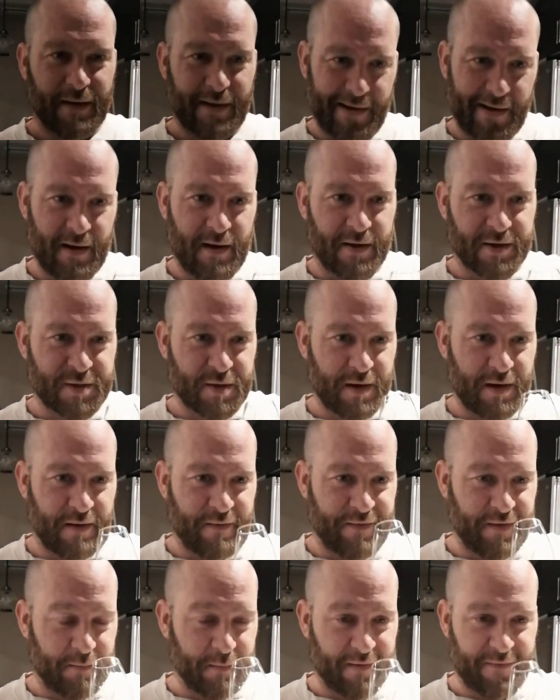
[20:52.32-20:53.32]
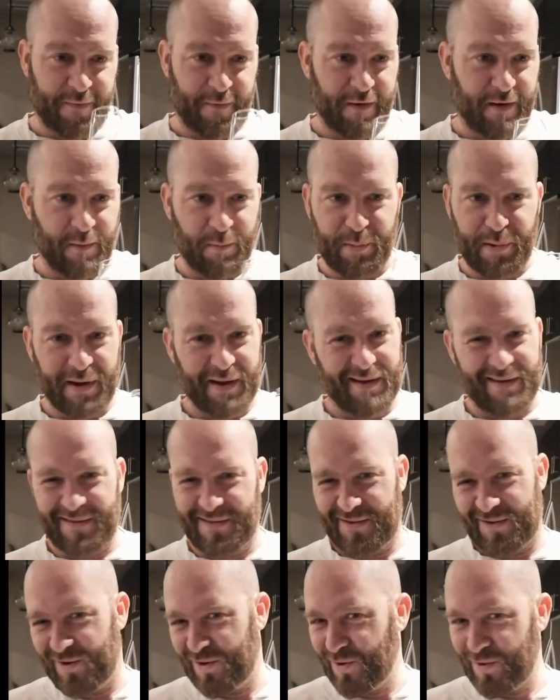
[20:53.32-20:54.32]
And I'll try and film it for you, but
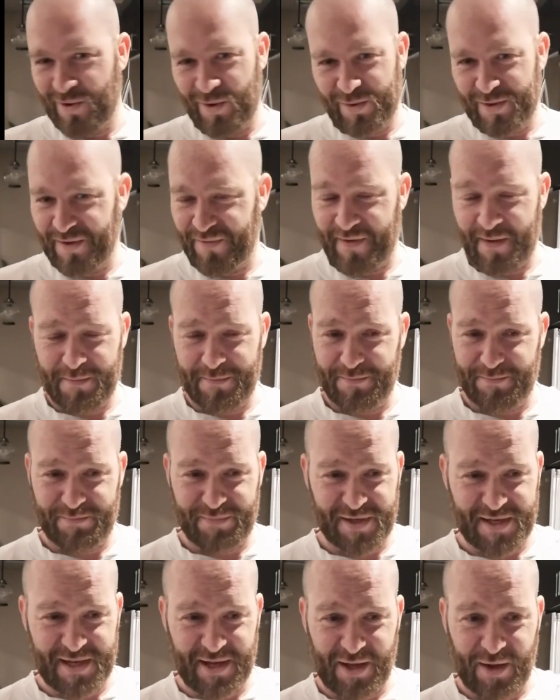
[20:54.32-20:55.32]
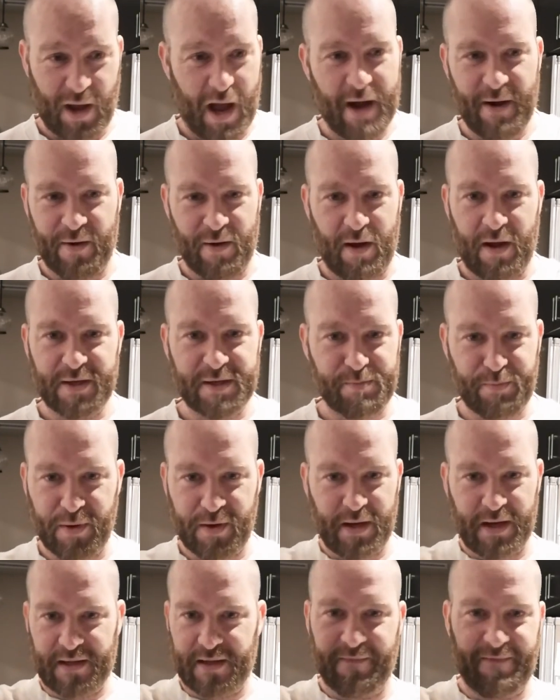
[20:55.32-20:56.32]
who knows if I'm still, I don't know. I'll just
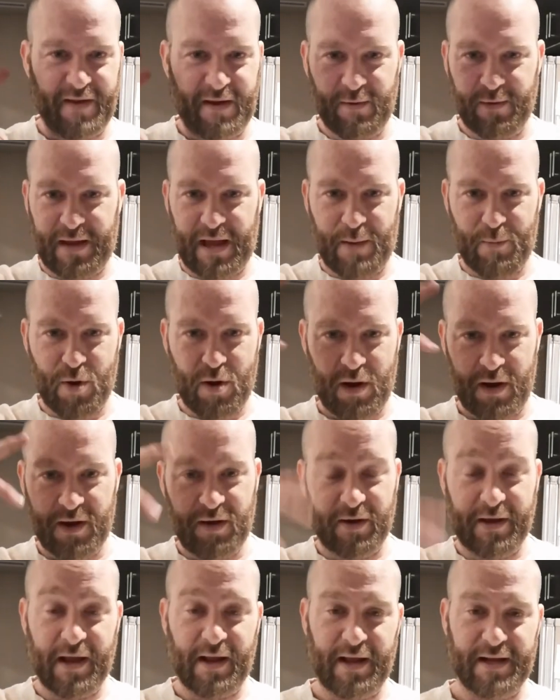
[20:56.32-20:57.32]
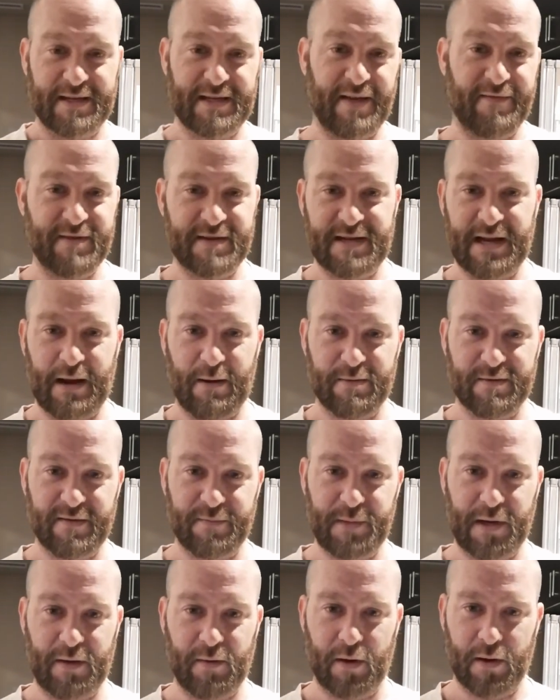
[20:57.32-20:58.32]
put like the video camera on. You'll get like 17 hours
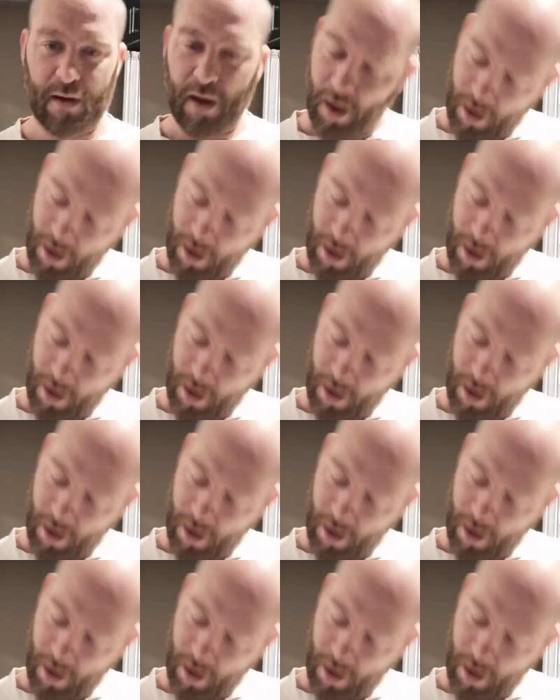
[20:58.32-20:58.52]
of me going.